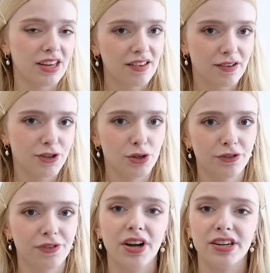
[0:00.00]
easy for you to
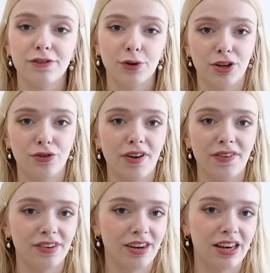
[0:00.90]
find if you're
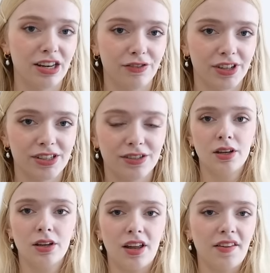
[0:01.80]
interested in any of it.
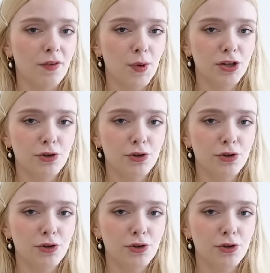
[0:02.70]
And since we are